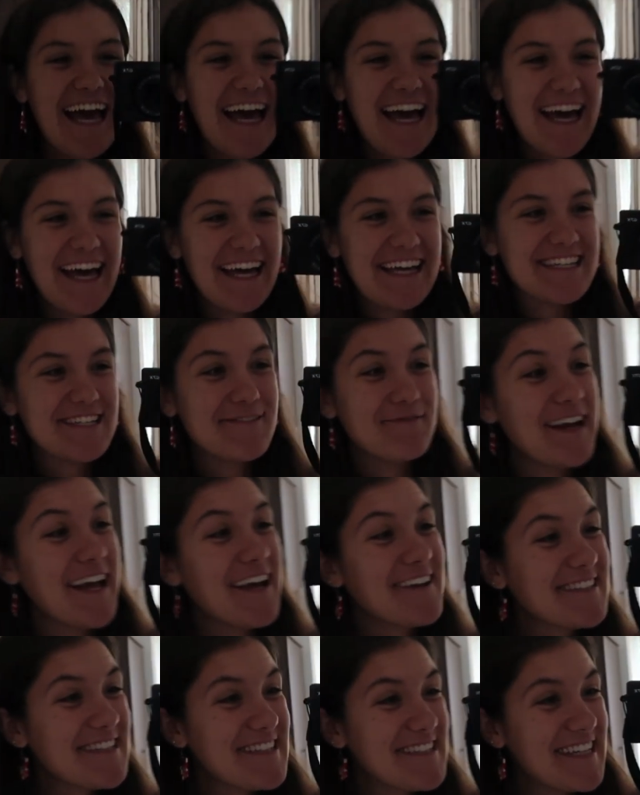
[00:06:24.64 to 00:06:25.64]
Uh, so my
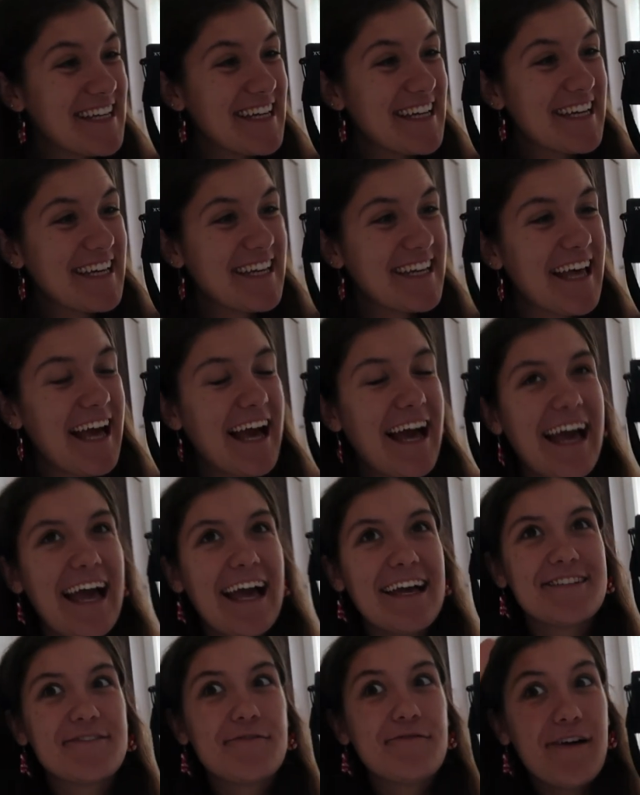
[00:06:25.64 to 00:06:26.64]
house this year
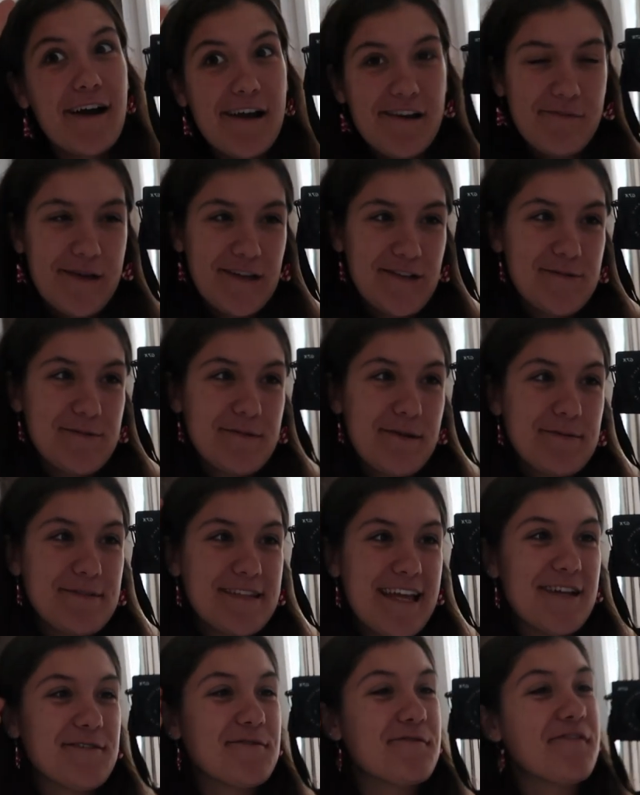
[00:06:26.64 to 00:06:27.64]
has five bedrooms
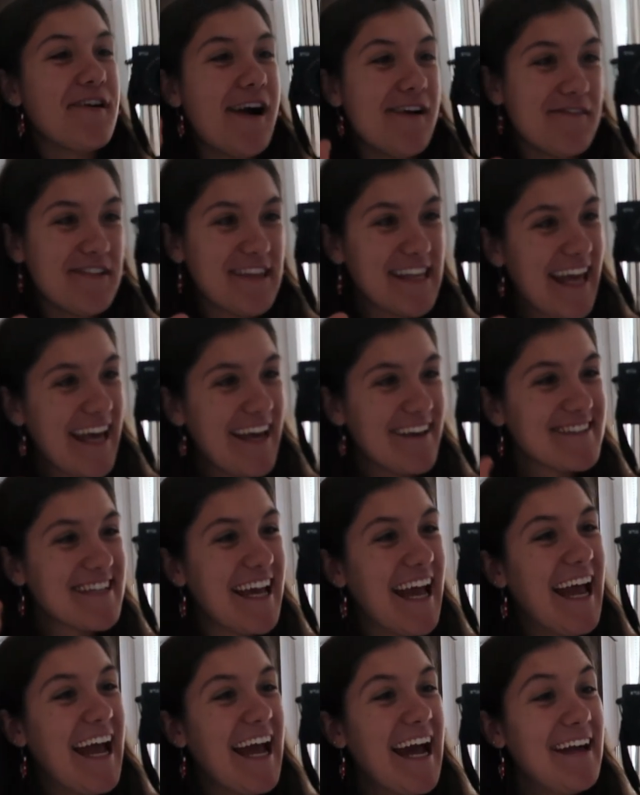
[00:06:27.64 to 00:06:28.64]
upstairs with five other girls,
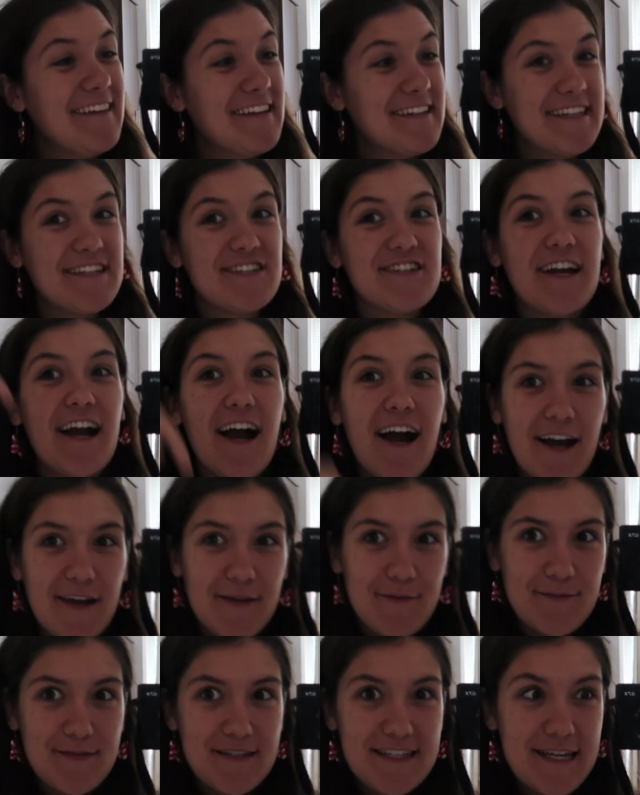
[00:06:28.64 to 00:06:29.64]
and then this year
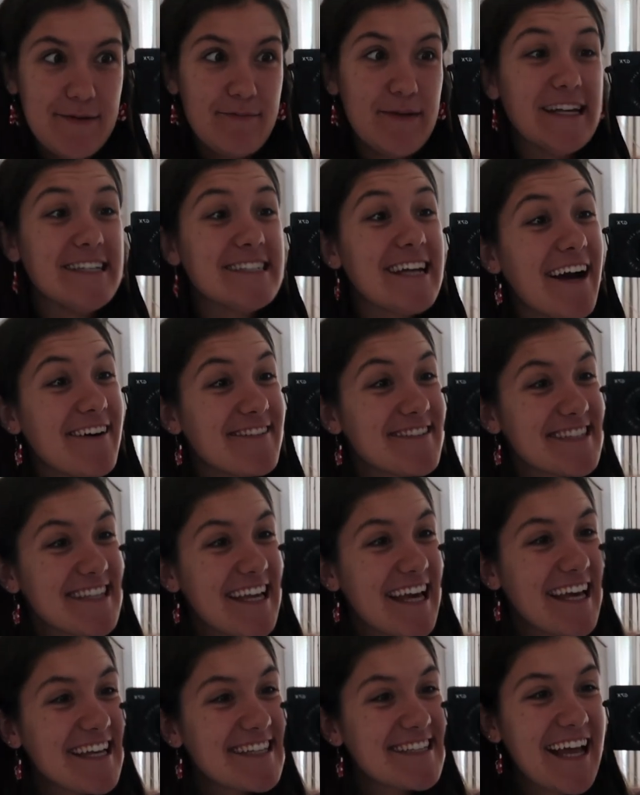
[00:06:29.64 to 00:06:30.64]
I'm sleeping
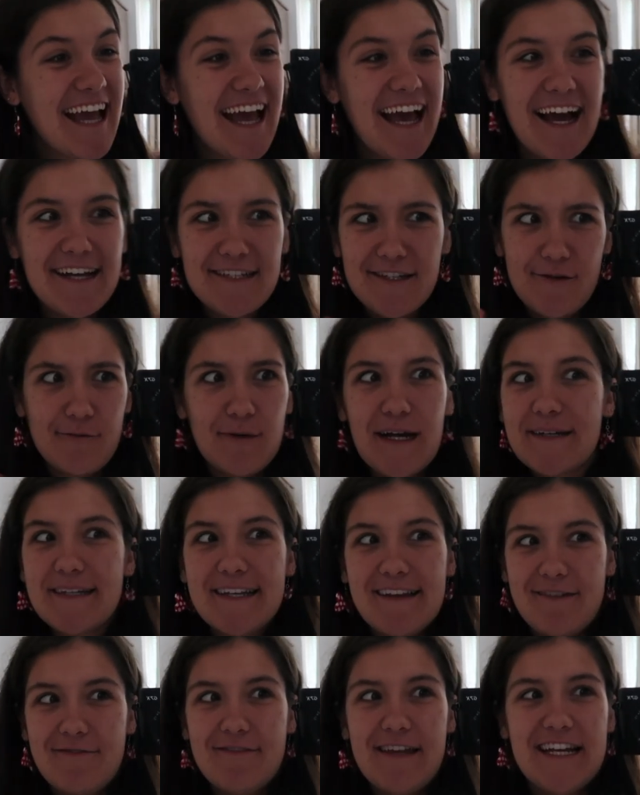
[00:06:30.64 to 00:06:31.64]
downstairs. I don't know where I'm
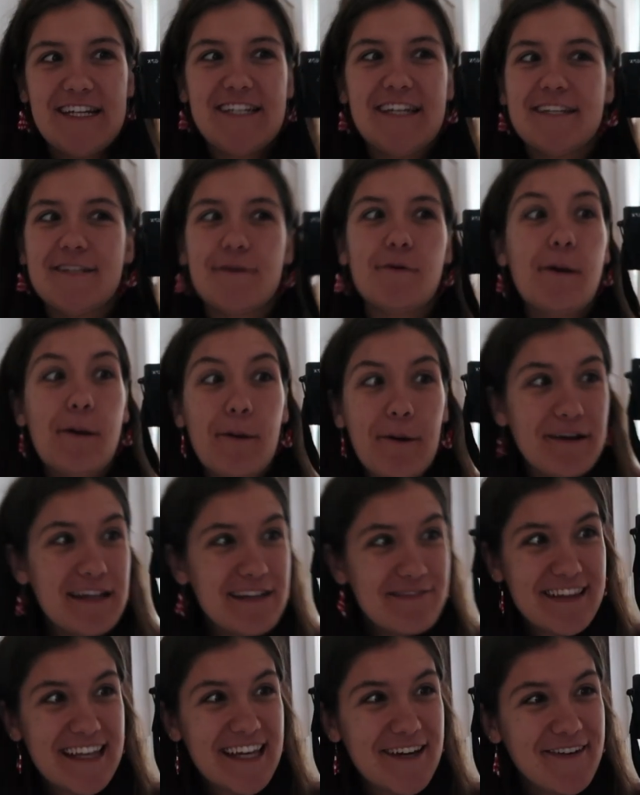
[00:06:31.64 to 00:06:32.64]
going to live next year, so we won't
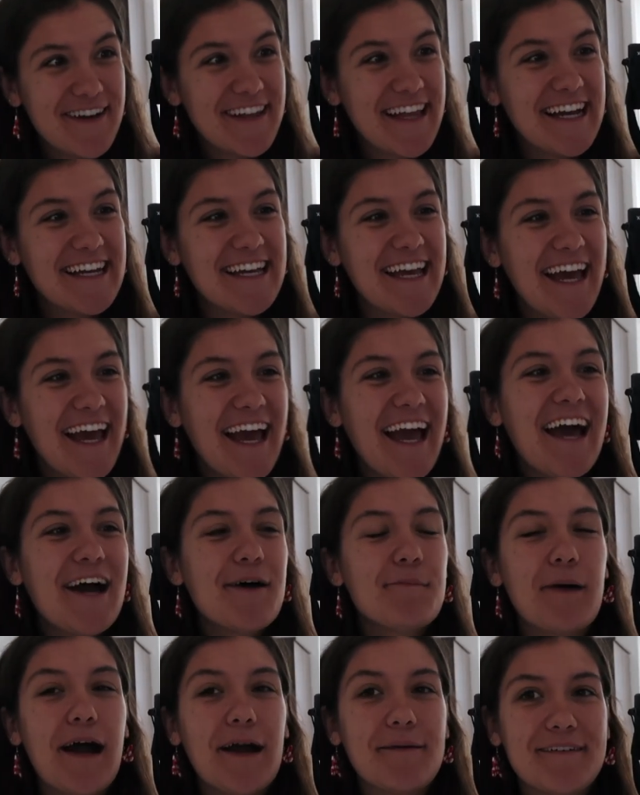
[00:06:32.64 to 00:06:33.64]
even think about that yet.
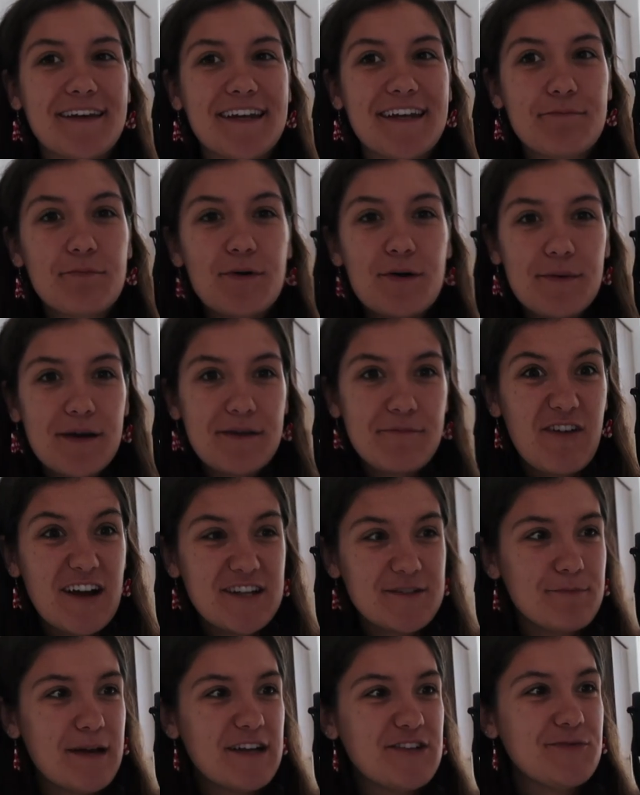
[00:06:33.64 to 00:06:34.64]
But I'm going to put my
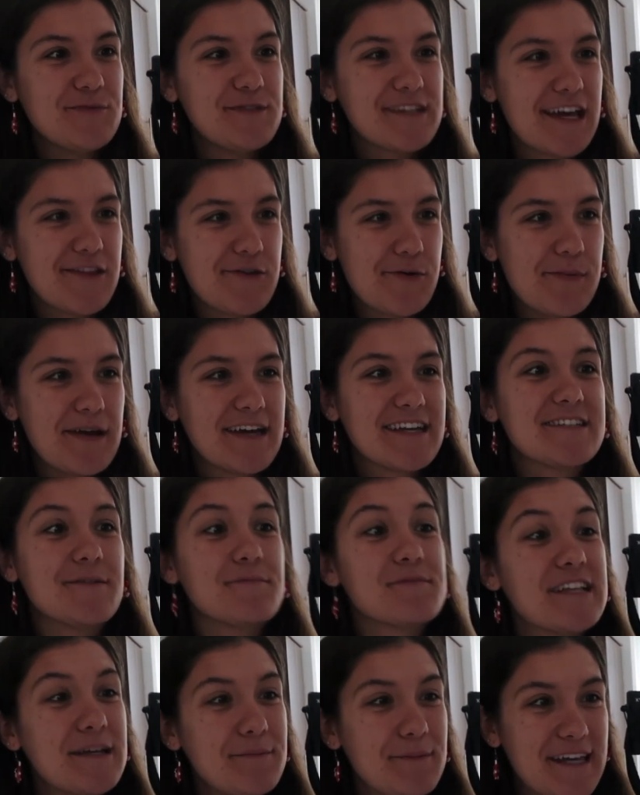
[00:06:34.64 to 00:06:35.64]
red bedroom together a bit because
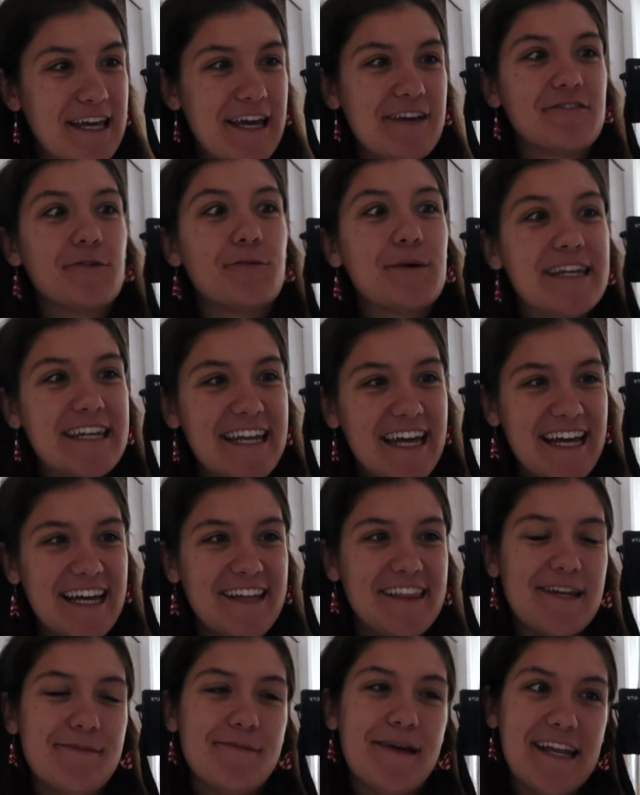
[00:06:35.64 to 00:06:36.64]
I'm sleeping here for one night
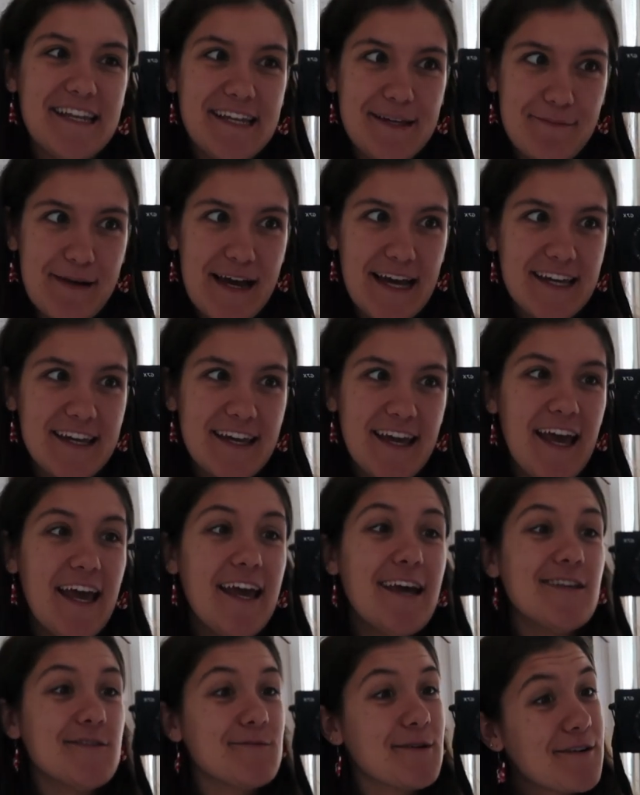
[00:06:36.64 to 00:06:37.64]
and then I'm heading back
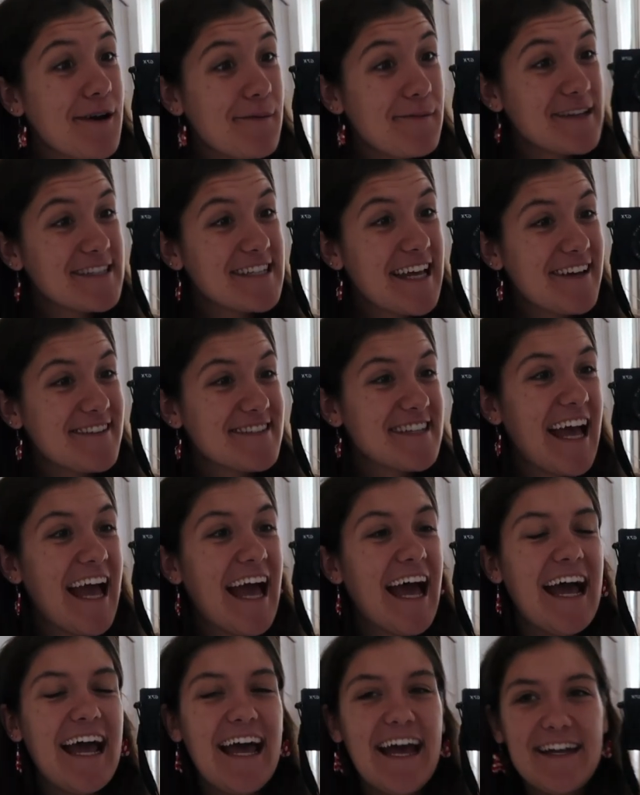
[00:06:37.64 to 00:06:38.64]
my grandma's house
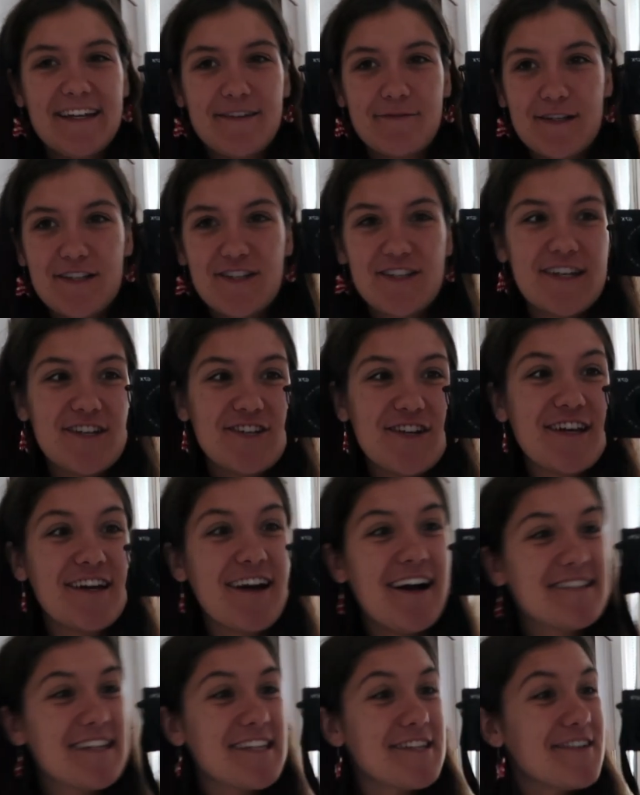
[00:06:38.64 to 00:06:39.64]
and I'm just going to show you
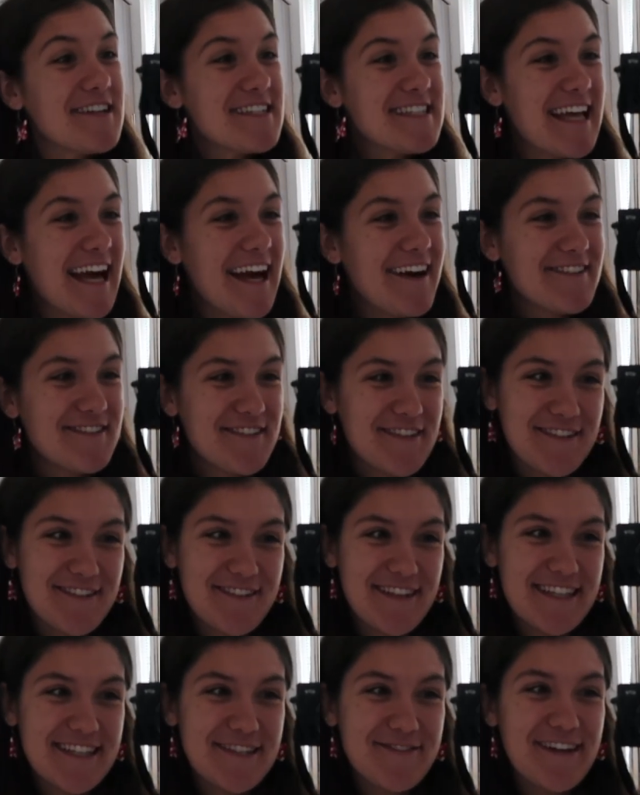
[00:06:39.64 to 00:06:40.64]
guys like the rest of the house just
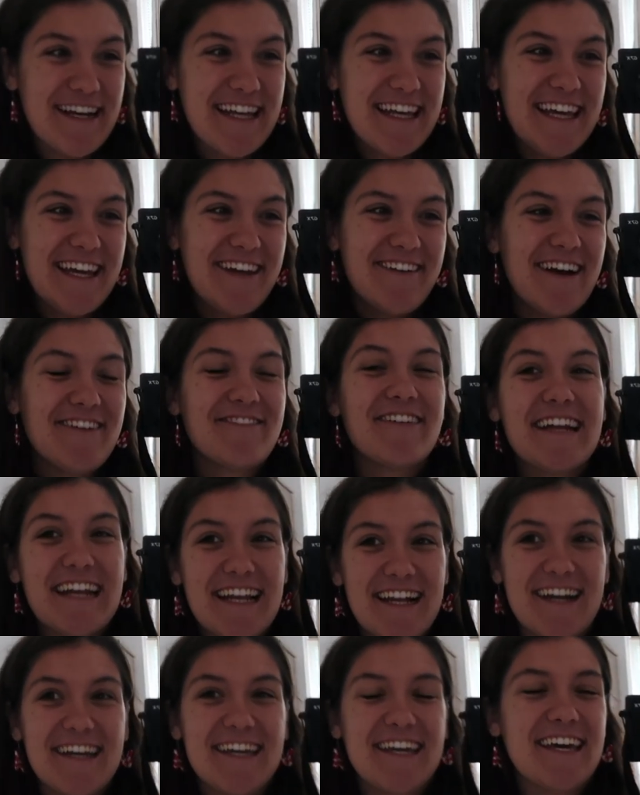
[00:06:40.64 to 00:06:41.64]
because it's really cute. I really
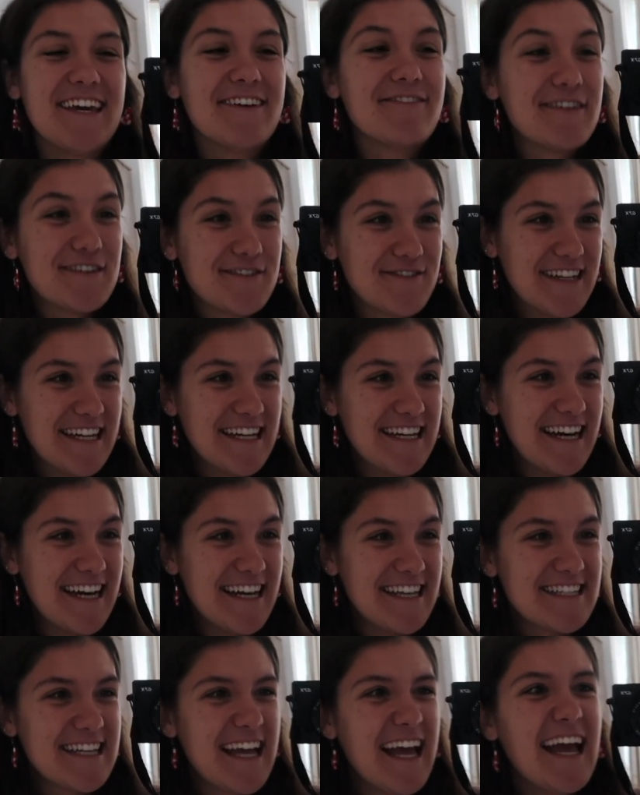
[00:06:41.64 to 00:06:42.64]
like it. It feels really
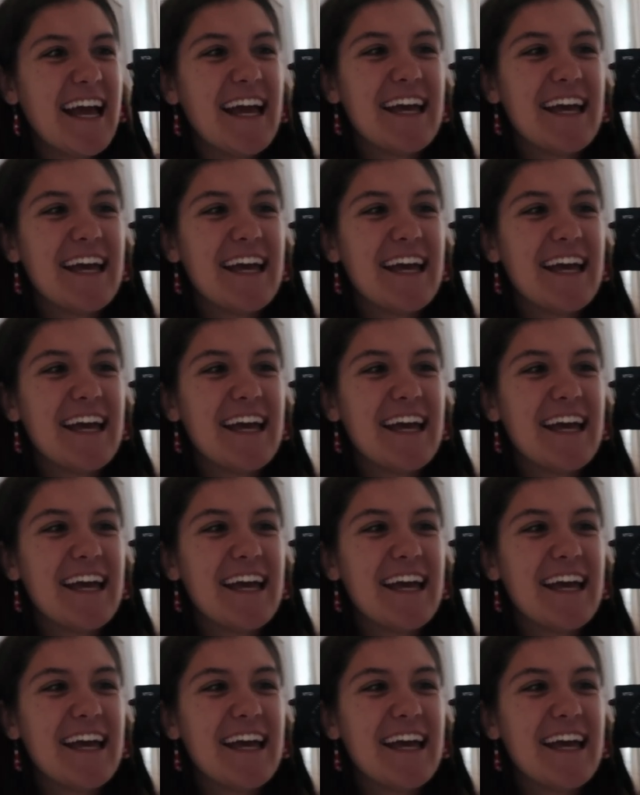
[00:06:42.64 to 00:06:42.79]
nice.